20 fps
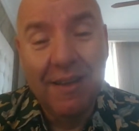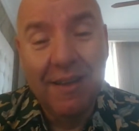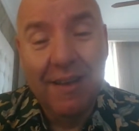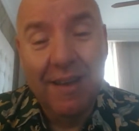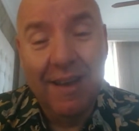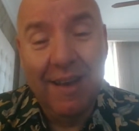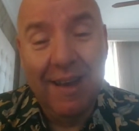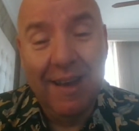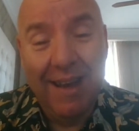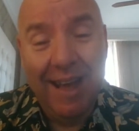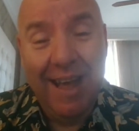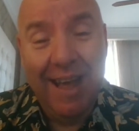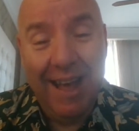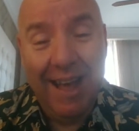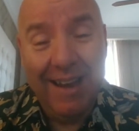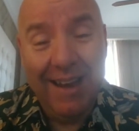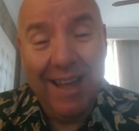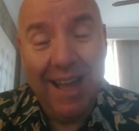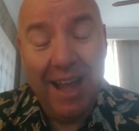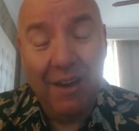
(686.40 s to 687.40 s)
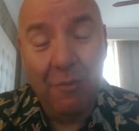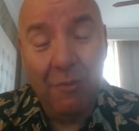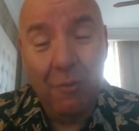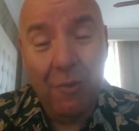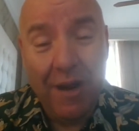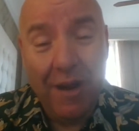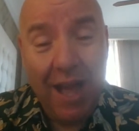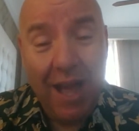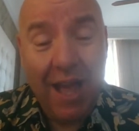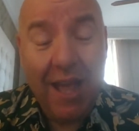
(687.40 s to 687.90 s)
And
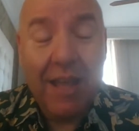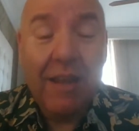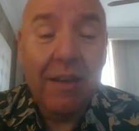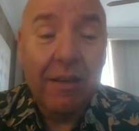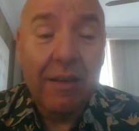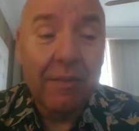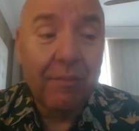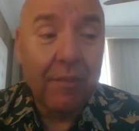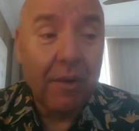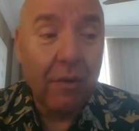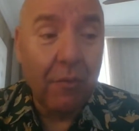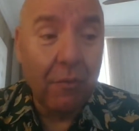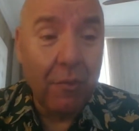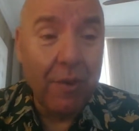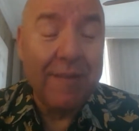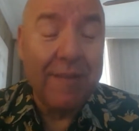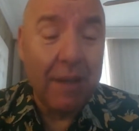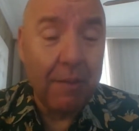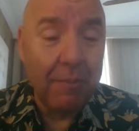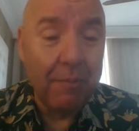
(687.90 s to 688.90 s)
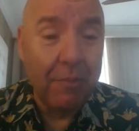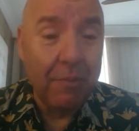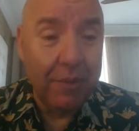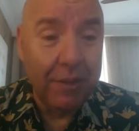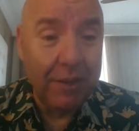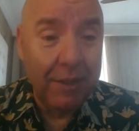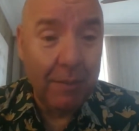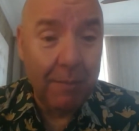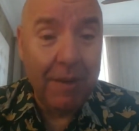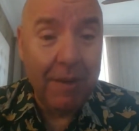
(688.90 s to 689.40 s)
when I read that
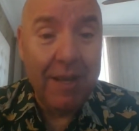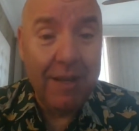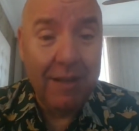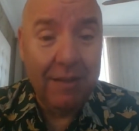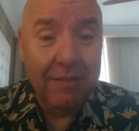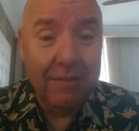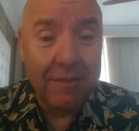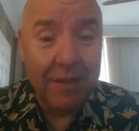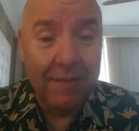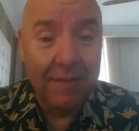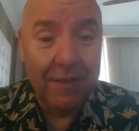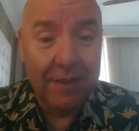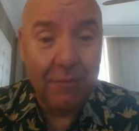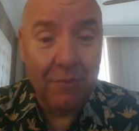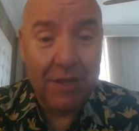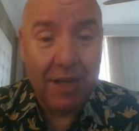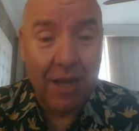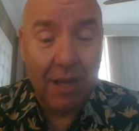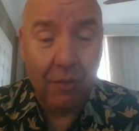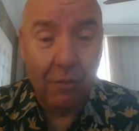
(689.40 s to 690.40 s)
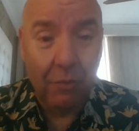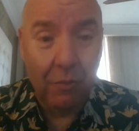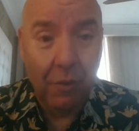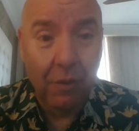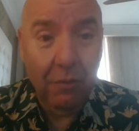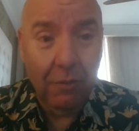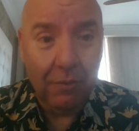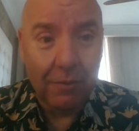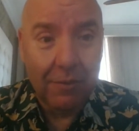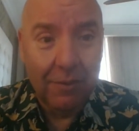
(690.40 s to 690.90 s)
book in the plane, suddenly it was like,
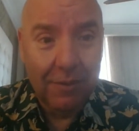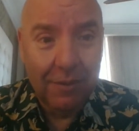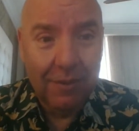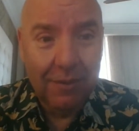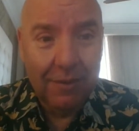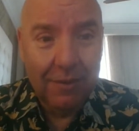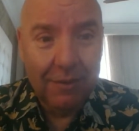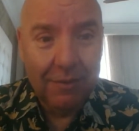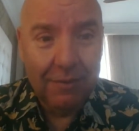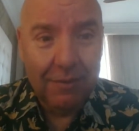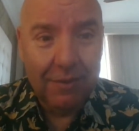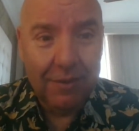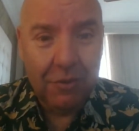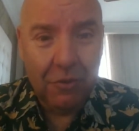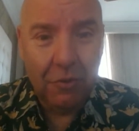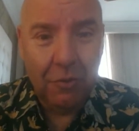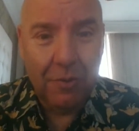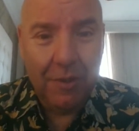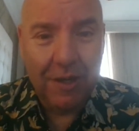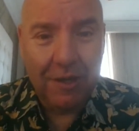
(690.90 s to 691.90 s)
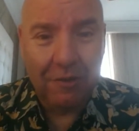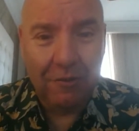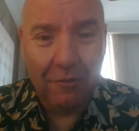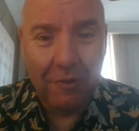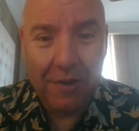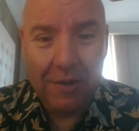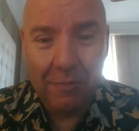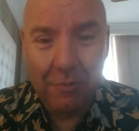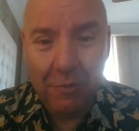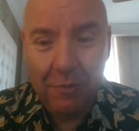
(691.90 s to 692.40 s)
whoa, this could be a
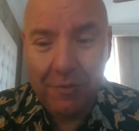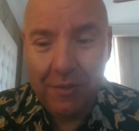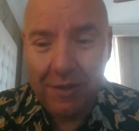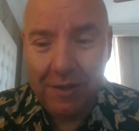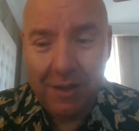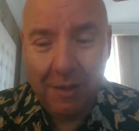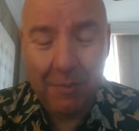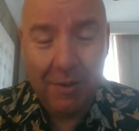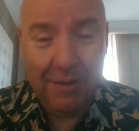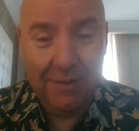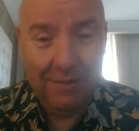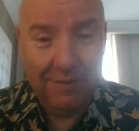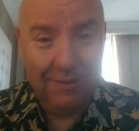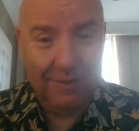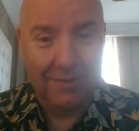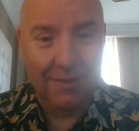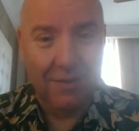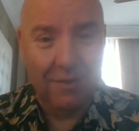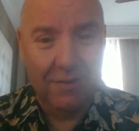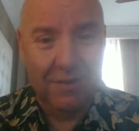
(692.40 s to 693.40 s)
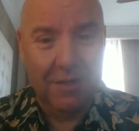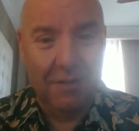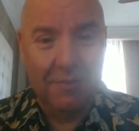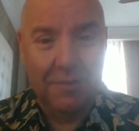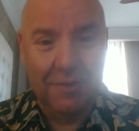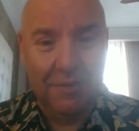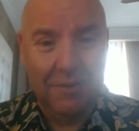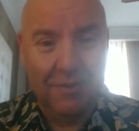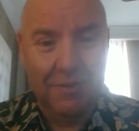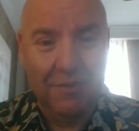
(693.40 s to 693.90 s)
great movie. I mean, how
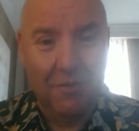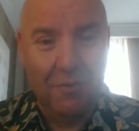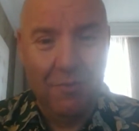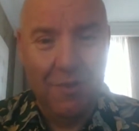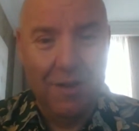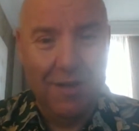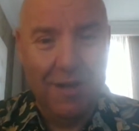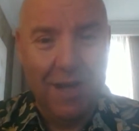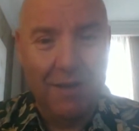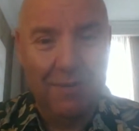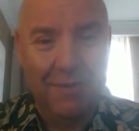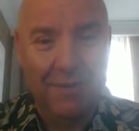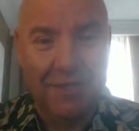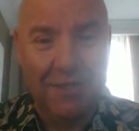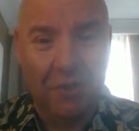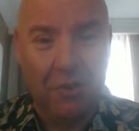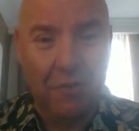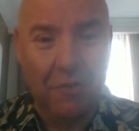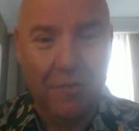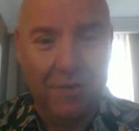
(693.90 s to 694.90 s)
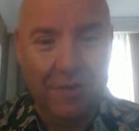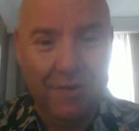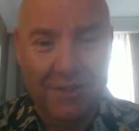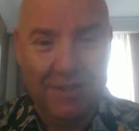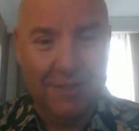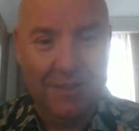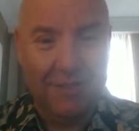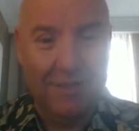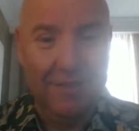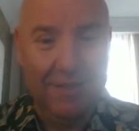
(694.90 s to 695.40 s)
come no one have discovered
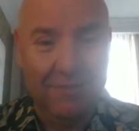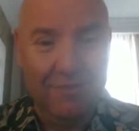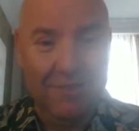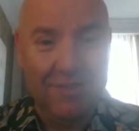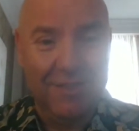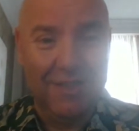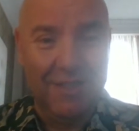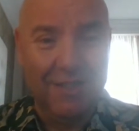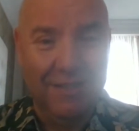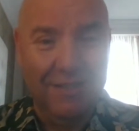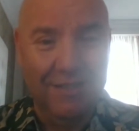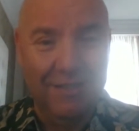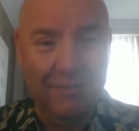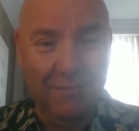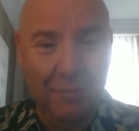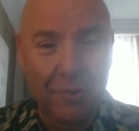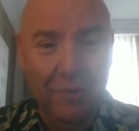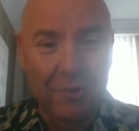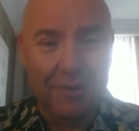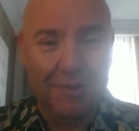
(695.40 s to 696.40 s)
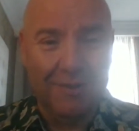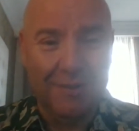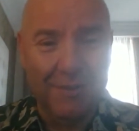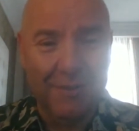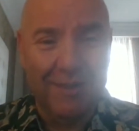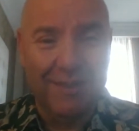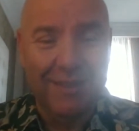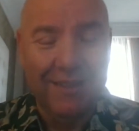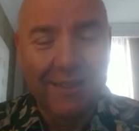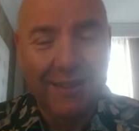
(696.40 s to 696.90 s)
this interesting book? I
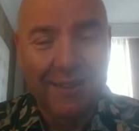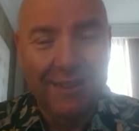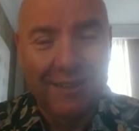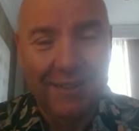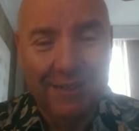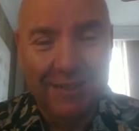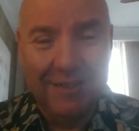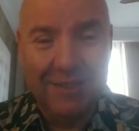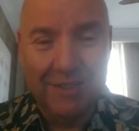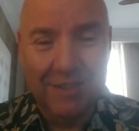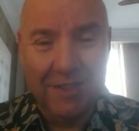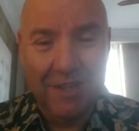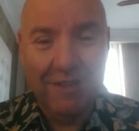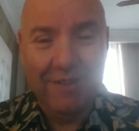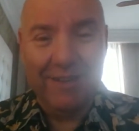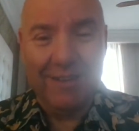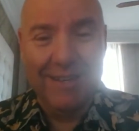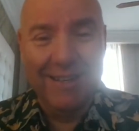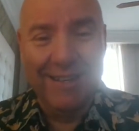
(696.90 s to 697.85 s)
mean, this is great.